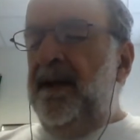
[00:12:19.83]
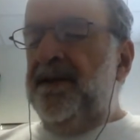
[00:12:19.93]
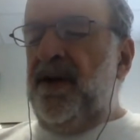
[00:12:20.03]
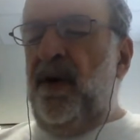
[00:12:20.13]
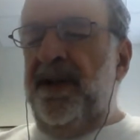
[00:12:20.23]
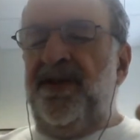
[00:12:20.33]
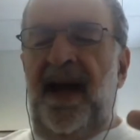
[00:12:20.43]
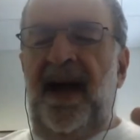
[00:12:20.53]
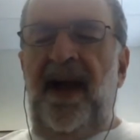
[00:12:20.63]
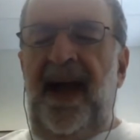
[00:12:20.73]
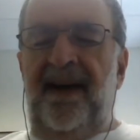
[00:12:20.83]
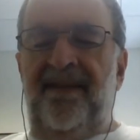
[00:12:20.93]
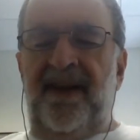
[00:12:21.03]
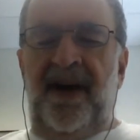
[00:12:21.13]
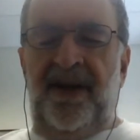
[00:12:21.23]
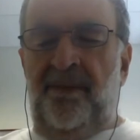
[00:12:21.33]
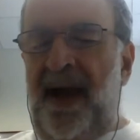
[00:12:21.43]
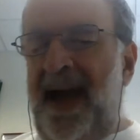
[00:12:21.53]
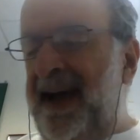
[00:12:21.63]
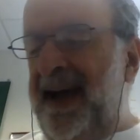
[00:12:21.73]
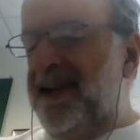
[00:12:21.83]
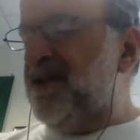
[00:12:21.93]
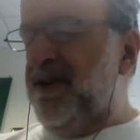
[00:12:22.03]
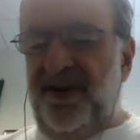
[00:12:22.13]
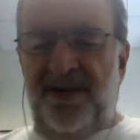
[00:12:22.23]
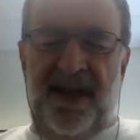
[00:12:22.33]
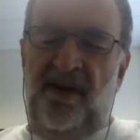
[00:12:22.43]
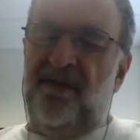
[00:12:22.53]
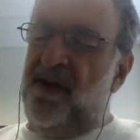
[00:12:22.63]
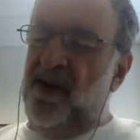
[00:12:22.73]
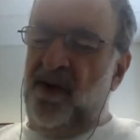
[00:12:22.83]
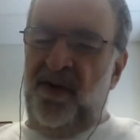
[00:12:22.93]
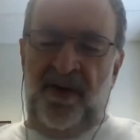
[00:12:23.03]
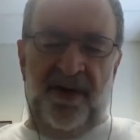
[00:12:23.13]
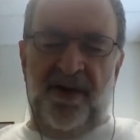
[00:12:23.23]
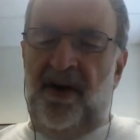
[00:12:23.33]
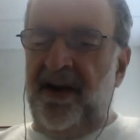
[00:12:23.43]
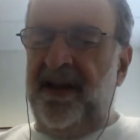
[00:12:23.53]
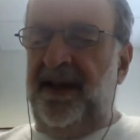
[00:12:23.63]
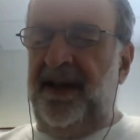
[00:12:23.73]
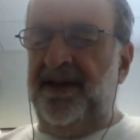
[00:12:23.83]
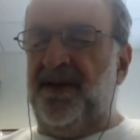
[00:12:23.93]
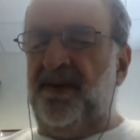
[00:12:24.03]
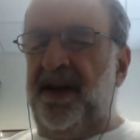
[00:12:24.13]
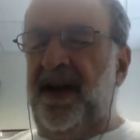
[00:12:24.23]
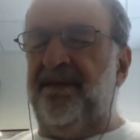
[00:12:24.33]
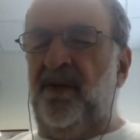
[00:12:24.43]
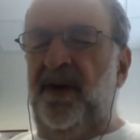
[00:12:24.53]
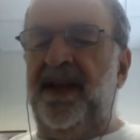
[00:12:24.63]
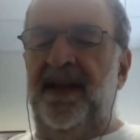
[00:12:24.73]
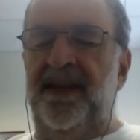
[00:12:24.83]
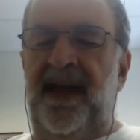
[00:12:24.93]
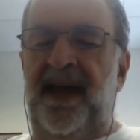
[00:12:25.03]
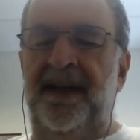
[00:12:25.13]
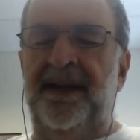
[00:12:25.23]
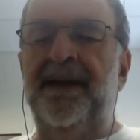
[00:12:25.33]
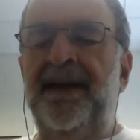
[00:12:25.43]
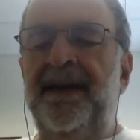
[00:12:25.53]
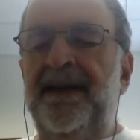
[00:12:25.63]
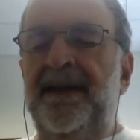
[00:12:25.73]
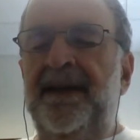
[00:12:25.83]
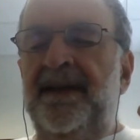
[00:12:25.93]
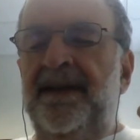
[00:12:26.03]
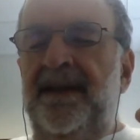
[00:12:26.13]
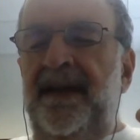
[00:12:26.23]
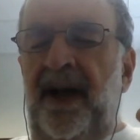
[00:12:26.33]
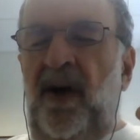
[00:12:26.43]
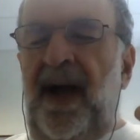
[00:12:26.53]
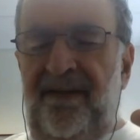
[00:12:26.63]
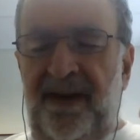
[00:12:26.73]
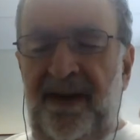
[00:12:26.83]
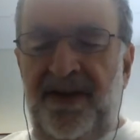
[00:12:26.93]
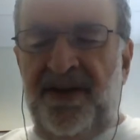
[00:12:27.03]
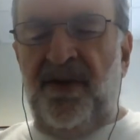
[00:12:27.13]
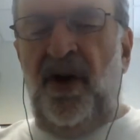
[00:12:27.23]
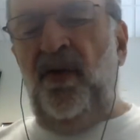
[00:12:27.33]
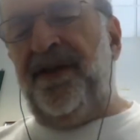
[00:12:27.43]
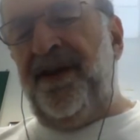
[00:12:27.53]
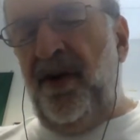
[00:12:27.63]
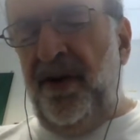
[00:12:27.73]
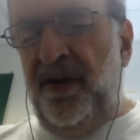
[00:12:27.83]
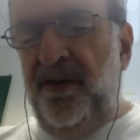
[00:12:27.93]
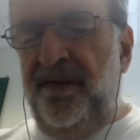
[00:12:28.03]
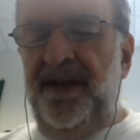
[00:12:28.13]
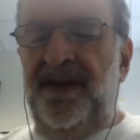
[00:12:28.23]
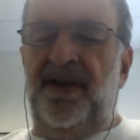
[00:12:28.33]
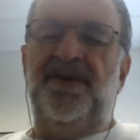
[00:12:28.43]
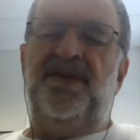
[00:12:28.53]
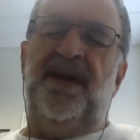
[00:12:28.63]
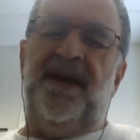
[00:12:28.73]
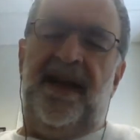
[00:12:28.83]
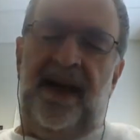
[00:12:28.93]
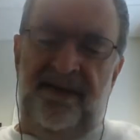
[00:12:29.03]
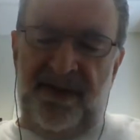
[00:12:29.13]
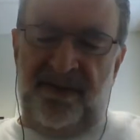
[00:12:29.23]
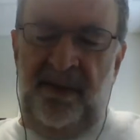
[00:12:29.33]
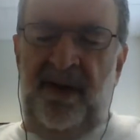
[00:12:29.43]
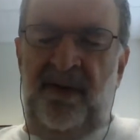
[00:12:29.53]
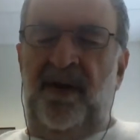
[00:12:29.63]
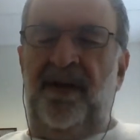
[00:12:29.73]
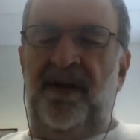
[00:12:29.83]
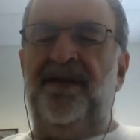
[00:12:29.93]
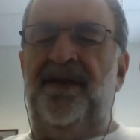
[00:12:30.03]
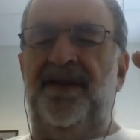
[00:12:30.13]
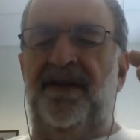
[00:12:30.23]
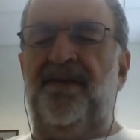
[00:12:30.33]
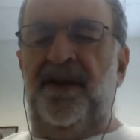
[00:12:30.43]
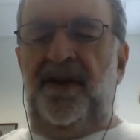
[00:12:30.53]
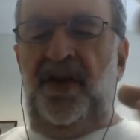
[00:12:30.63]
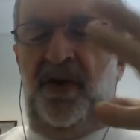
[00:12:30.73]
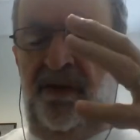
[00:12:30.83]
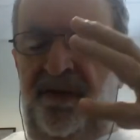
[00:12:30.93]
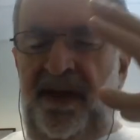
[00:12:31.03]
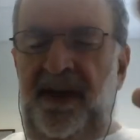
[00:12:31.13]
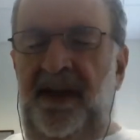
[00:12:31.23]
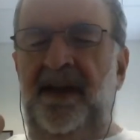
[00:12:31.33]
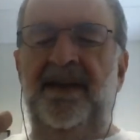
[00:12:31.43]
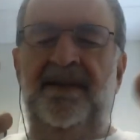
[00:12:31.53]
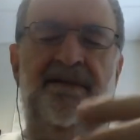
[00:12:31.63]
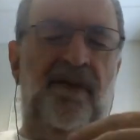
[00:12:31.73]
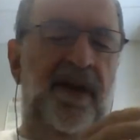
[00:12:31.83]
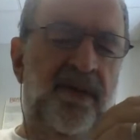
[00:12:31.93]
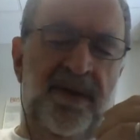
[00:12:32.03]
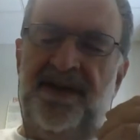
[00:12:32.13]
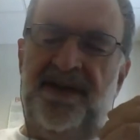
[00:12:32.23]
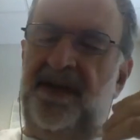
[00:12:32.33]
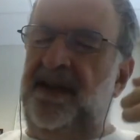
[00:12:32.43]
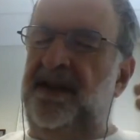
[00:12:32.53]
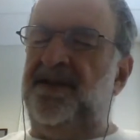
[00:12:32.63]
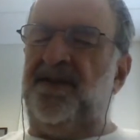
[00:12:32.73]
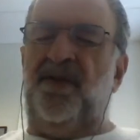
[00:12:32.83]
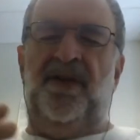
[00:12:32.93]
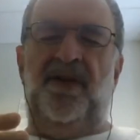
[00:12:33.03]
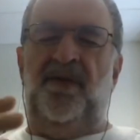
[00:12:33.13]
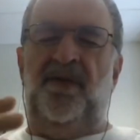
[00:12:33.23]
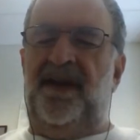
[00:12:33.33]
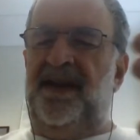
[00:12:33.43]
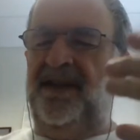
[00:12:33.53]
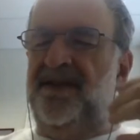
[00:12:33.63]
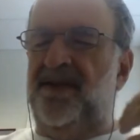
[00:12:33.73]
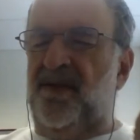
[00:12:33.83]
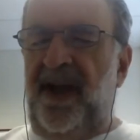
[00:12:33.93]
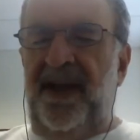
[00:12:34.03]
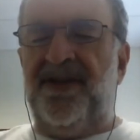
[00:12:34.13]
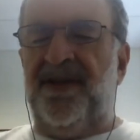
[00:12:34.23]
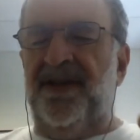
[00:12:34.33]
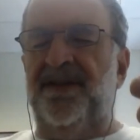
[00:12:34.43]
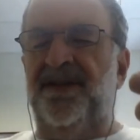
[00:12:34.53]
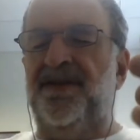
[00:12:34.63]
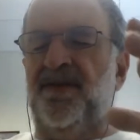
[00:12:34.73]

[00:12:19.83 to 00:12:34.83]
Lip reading: So once you now have it on your mask or your cell phone or your car keys or whatever, we can then, you know, have a control with no UV dose. We can have a treatment with the different UV frequencies or UV durations